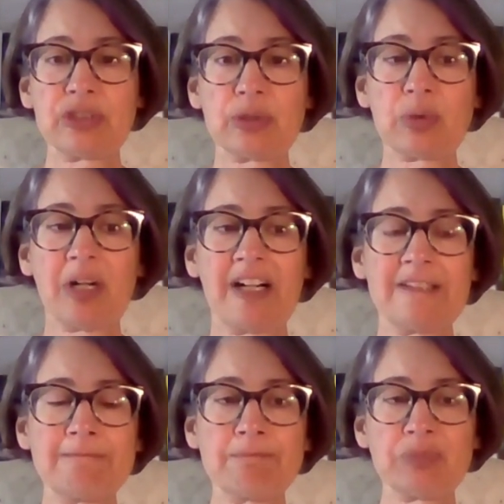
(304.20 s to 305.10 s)
to
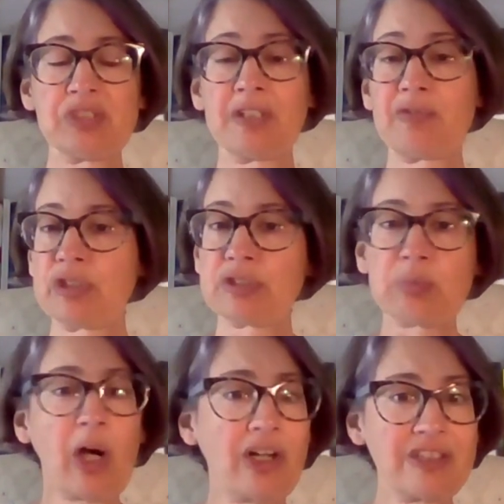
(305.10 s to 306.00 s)
the
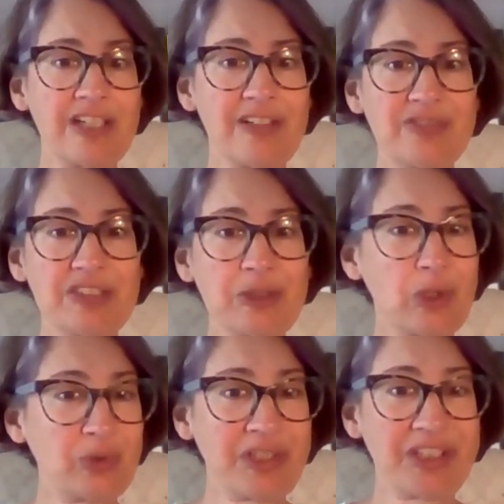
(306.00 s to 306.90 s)
first part of the
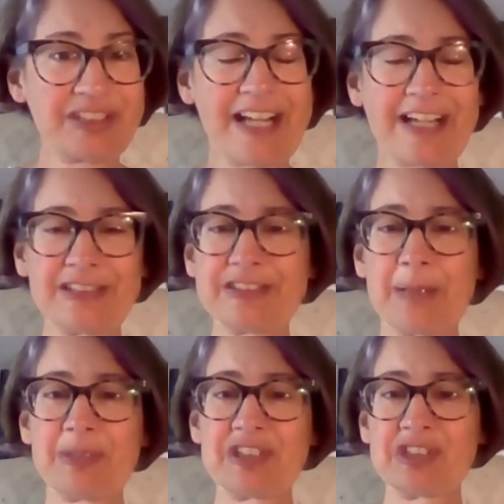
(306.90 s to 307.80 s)
career and
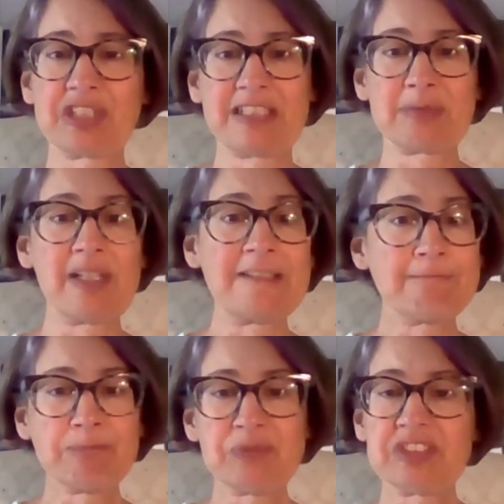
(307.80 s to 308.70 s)
academic assessment
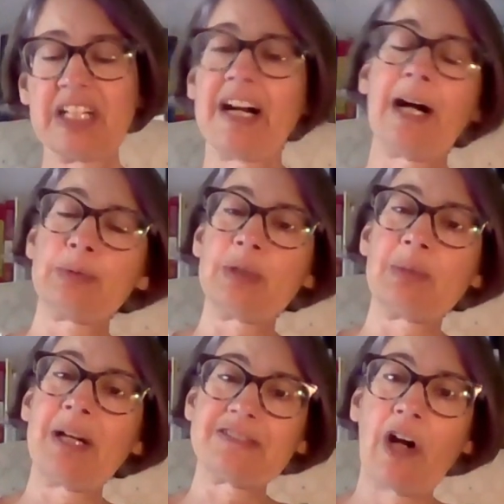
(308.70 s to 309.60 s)
that
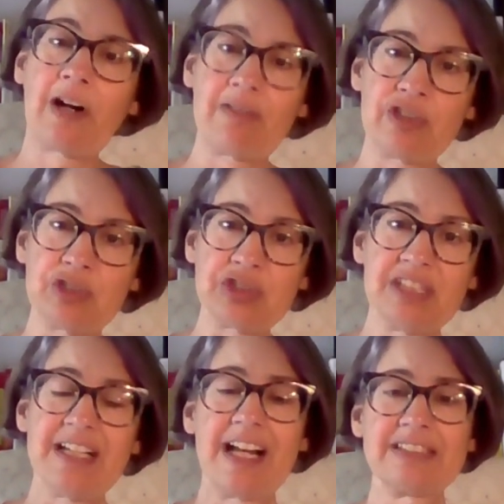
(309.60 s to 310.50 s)
OptimumEd offers,
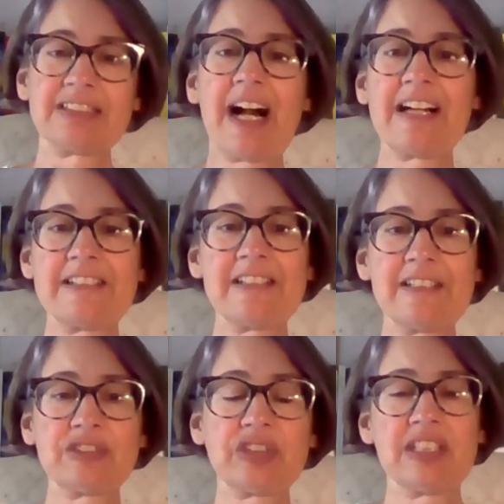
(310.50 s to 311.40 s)
and that
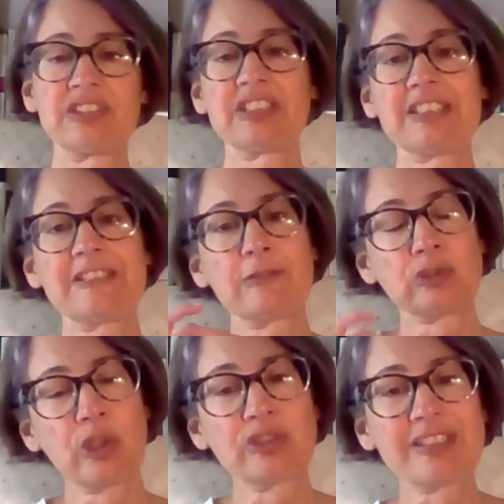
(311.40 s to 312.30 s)
is the
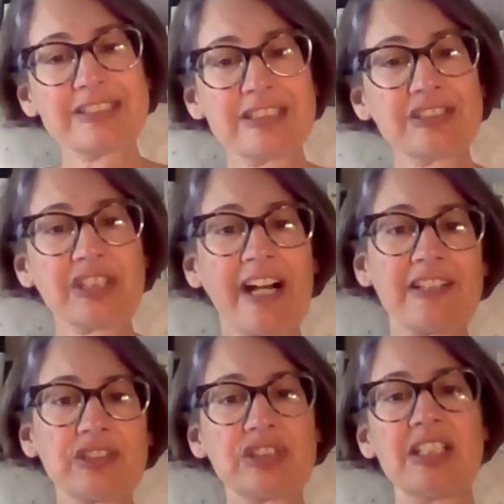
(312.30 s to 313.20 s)
Learning
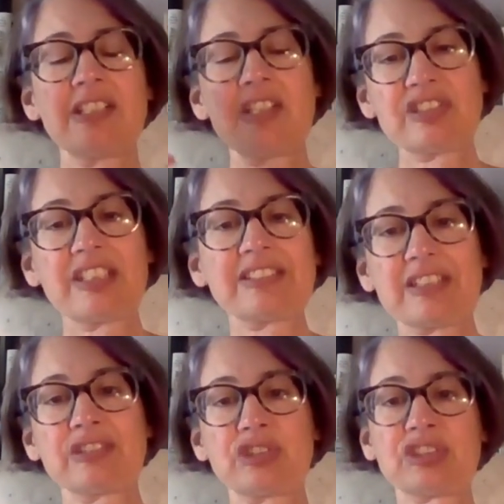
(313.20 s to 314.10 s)
Index
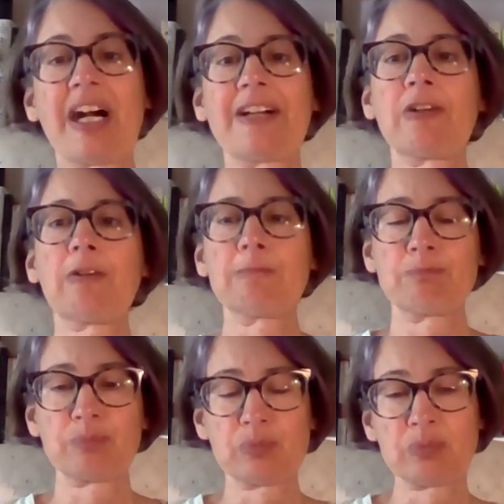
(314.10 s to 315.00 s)
teaching style
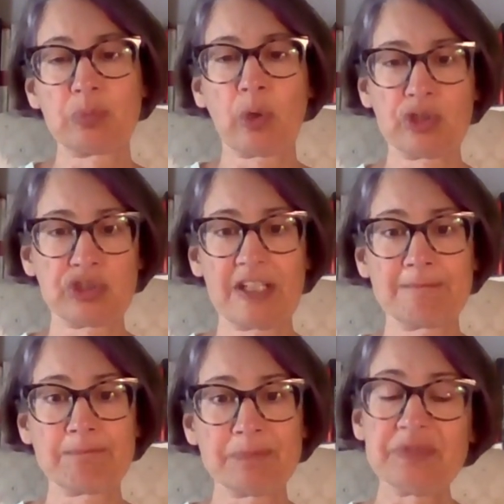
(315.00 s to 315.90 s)

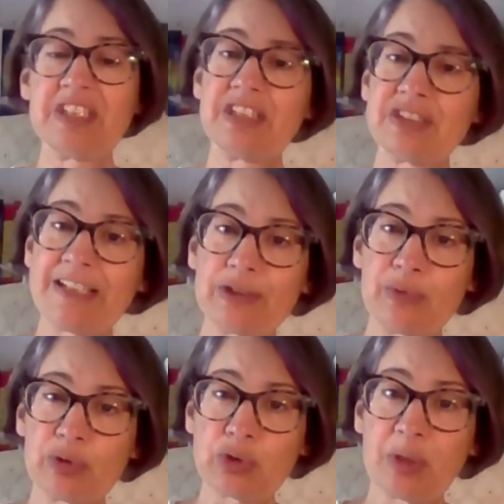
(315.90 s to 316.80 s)
portion. Thank
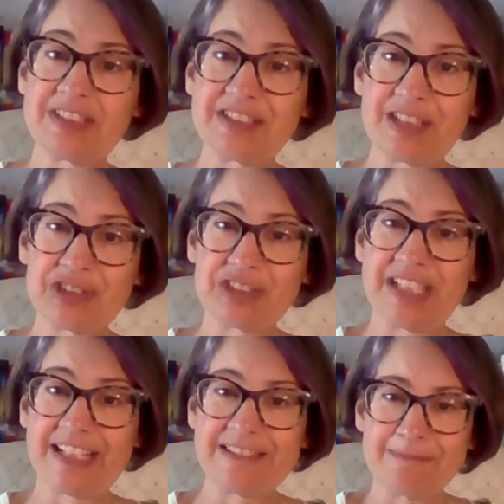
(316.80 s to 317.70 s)
you for joining us
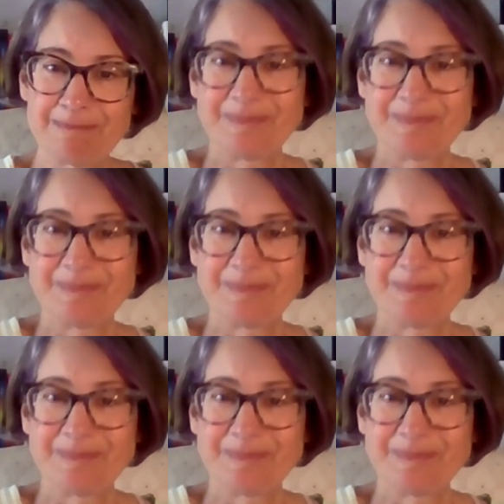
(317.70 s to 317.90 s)
today.